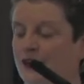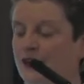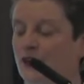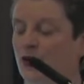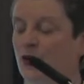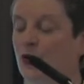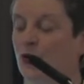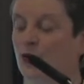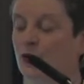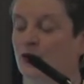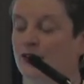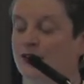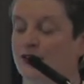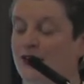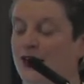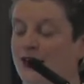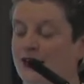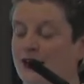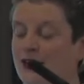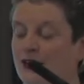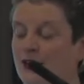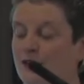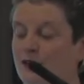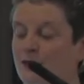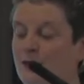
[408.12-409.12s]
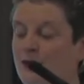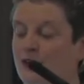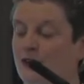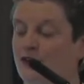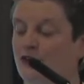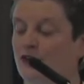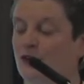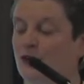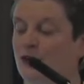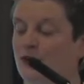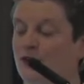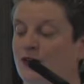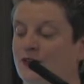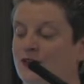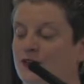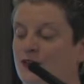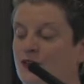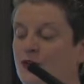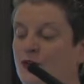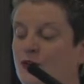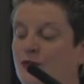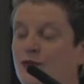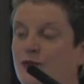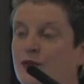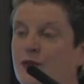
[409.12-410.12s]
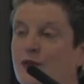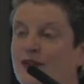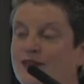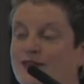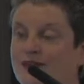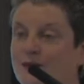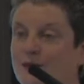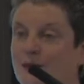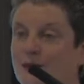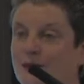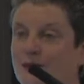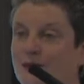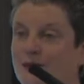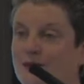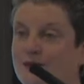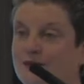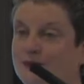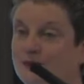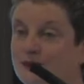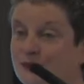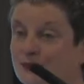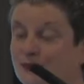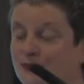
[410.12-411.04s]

The whole title of my show is called Whisper.